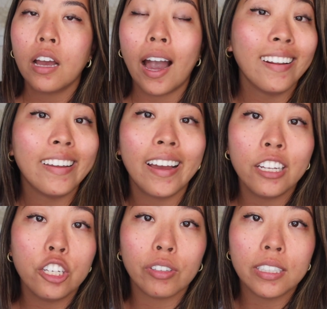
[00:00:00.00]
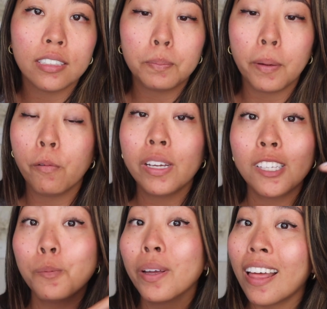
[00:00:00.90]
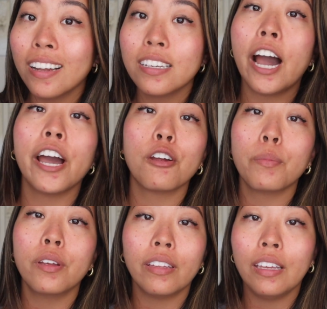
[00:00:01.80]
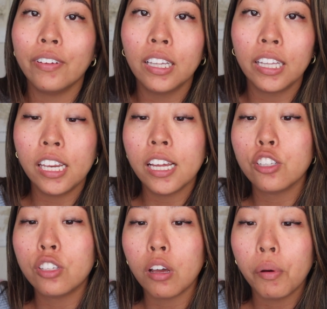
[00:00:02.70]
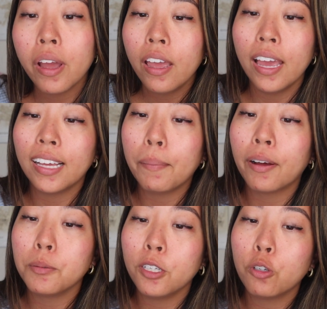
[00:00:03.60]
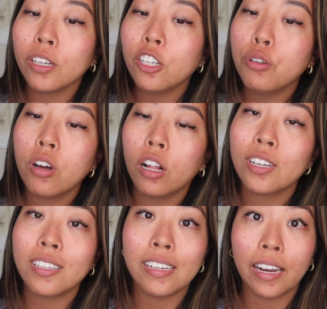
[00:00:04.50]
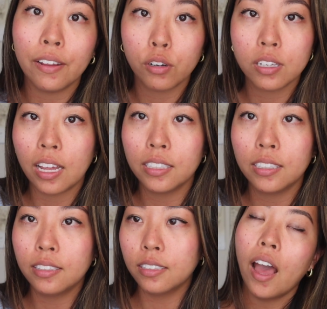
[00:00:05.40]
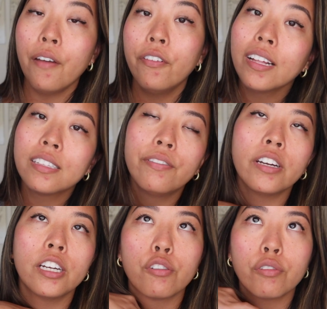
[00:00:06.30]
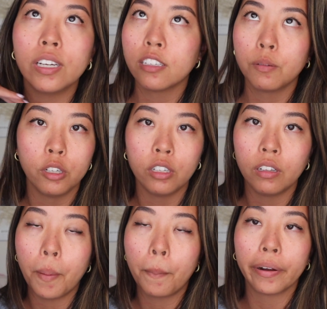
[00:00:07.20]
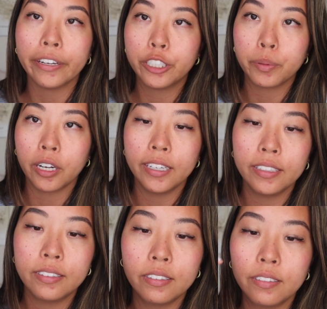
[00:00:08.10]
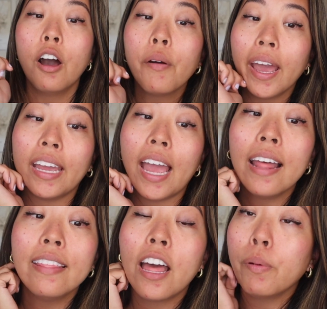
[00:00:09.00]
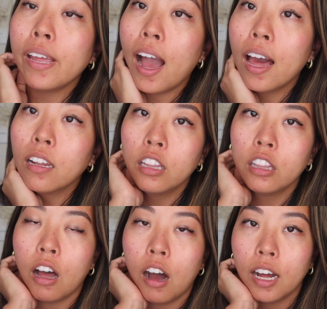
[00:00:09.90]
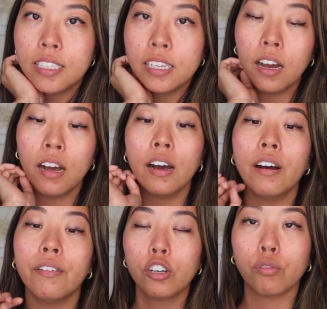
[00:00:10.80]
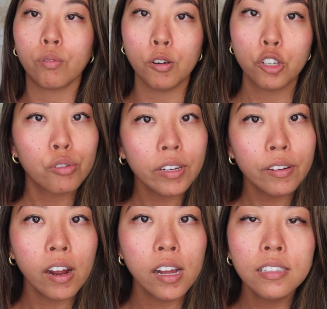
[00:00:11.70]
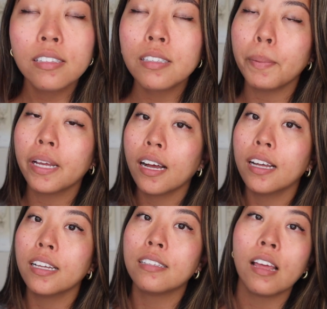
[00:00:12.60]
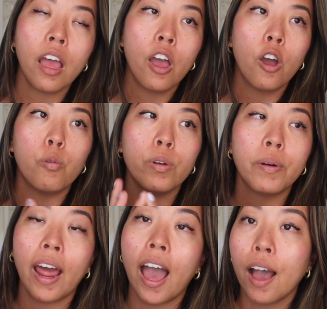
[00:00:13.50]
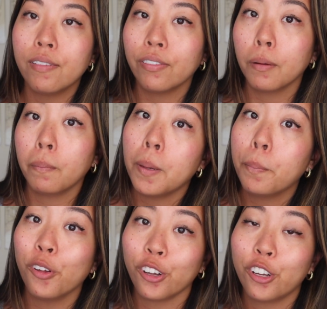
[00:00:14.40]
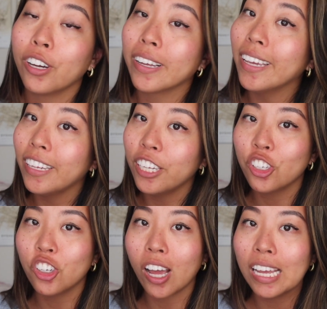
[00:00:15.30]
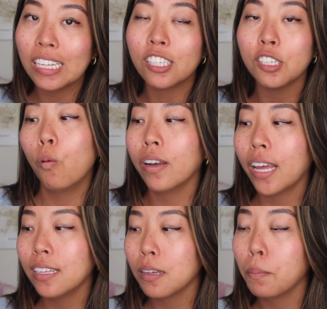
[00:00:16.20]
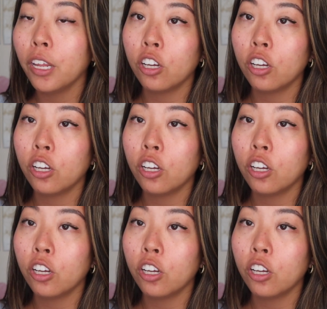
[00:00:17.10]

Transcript: I didn't get any drinks, but we split that entire meal evenly, and so it came out to be $22.94. I feel like it's a very reasonable brunch price. Okay, and then we had a lot of grocery runs because we would have different people cooking each night. So one night somebody